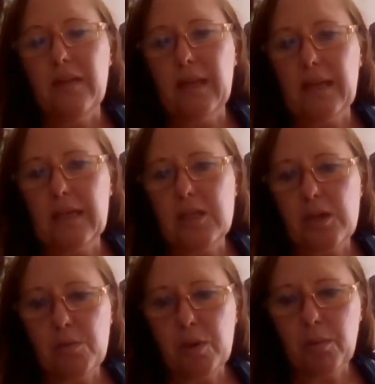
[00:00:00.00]
then
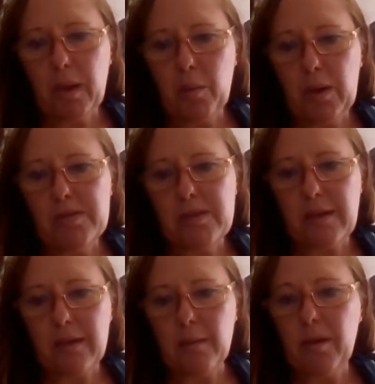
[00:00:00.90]
jump on my
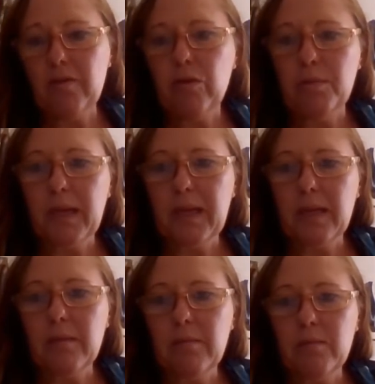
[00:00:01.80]
website,
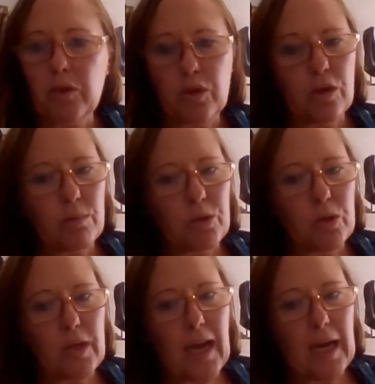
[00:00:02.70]

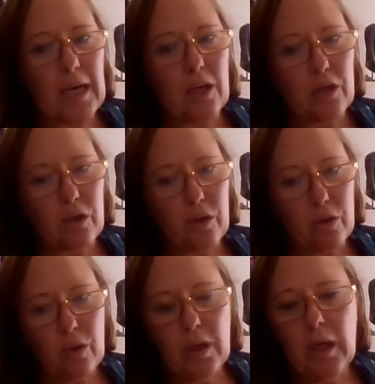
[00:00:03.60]

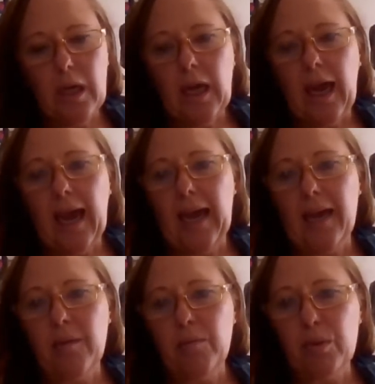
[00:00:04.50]
thebarefootmedium.com.au,
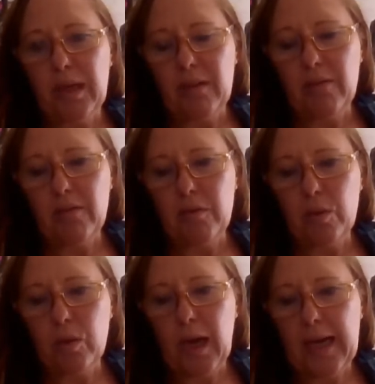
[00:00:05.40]
and book in
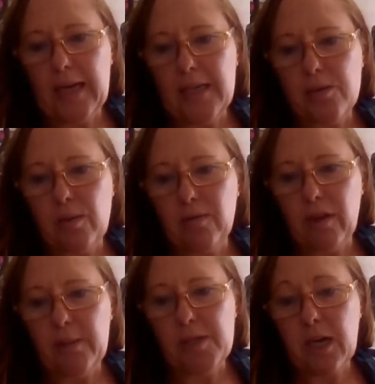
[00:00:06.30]
for a twin
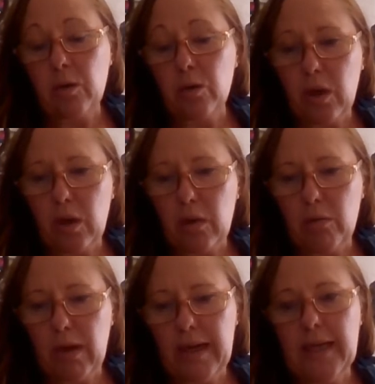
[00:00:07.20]
flame channeled
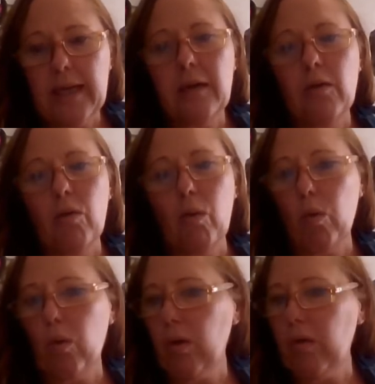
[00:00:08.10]
reading
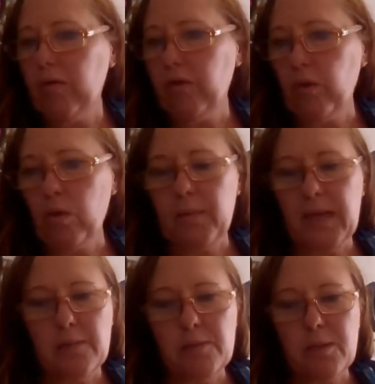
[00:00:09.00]
or for
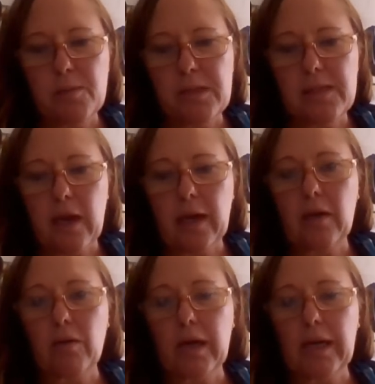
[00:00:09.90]
mediumship and
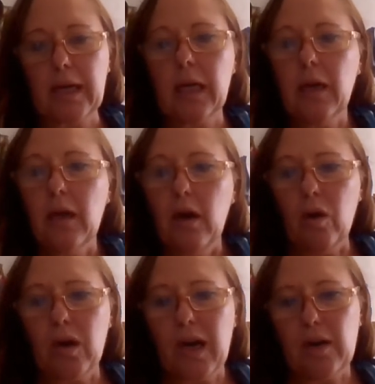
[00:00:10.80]
psychic reading.
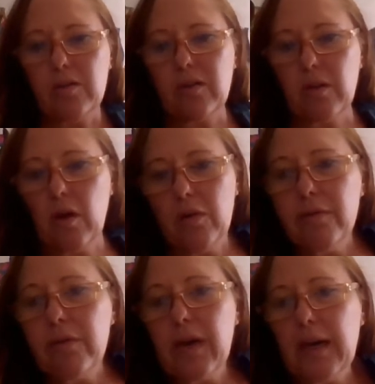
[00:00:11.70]
Or I also
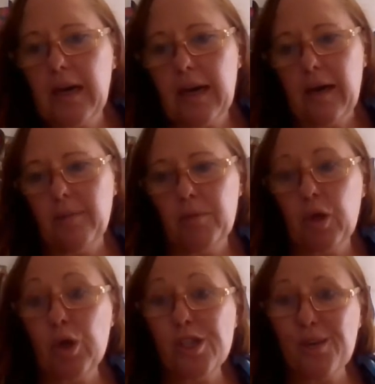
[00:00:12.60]
offer
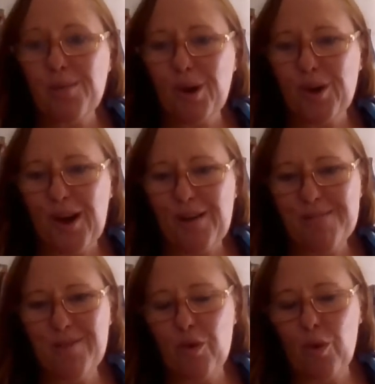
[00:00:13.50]
coaching
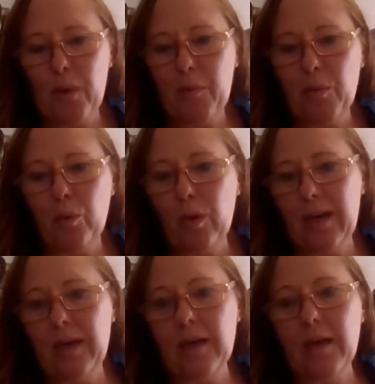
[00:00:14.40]
programs for people
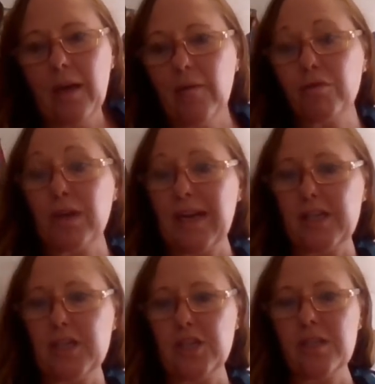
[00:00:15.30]
in love,
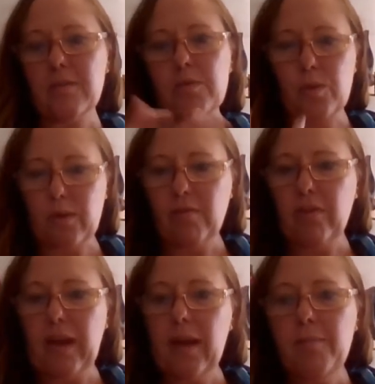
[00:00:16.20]
relationship, twin
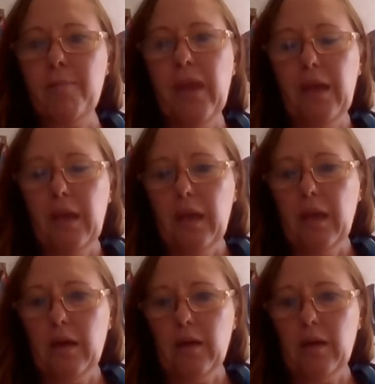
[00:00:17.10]
flame
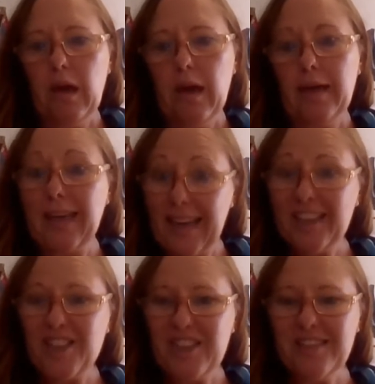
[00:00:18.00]

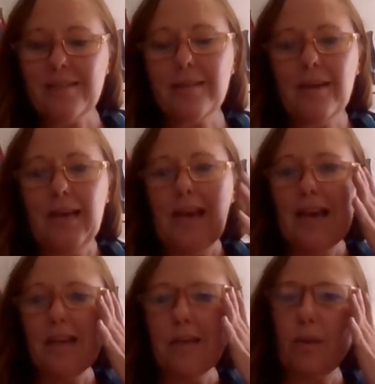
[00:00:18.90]
connections,
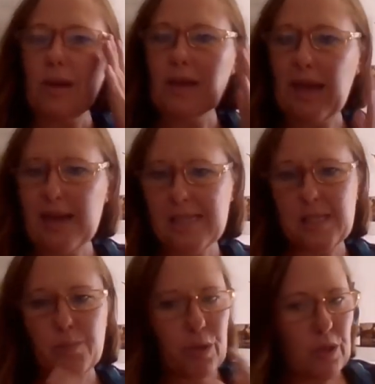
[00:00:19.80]
as well as
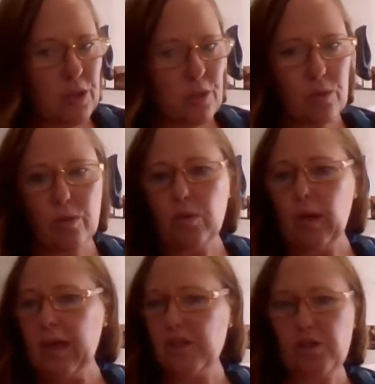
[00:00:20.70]

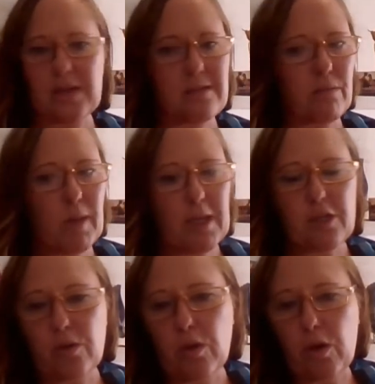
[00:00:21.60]
spiritual and
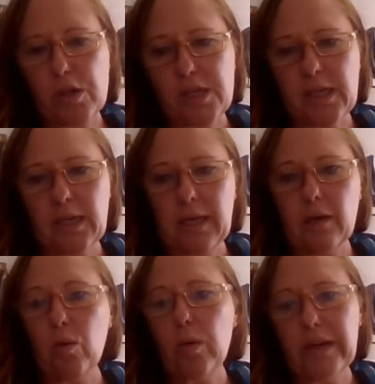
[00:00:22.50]
transformational coaching
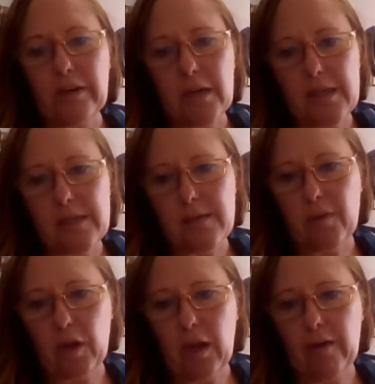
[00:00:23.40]
in all areas
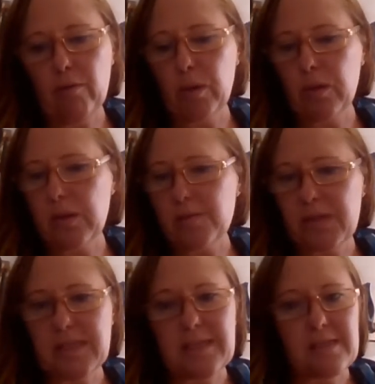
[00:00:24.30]
of your life, whether it's
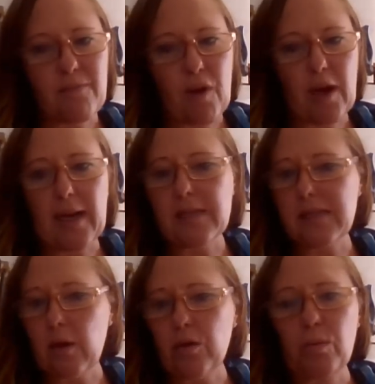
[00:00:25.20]
business,
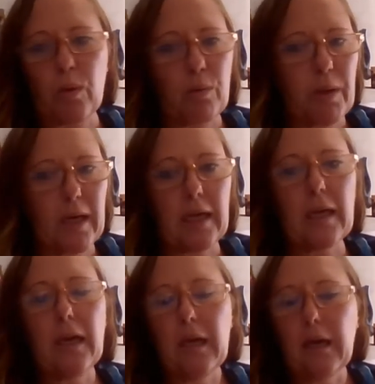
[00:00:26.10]
finance, health, well-being,